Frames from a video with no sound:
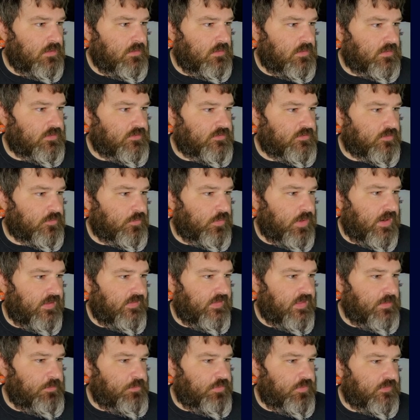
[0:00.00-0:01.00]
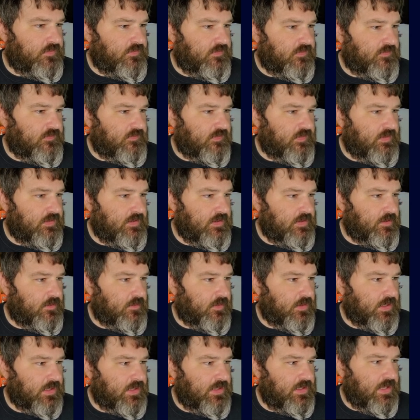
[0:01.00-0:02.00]
Not sure why they put this in
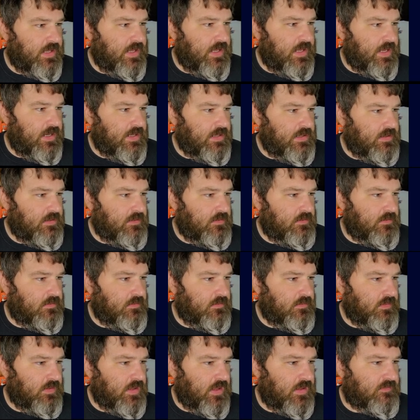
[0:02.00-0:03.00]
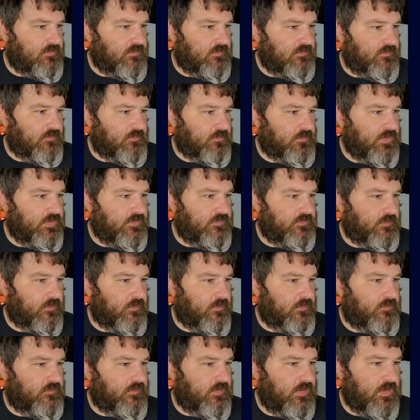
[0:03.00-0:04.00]
here again. Yes, it's a
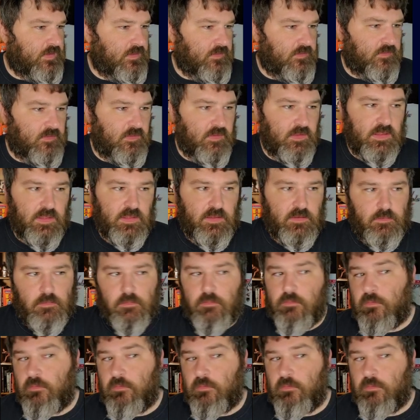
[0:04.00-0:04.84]
research in the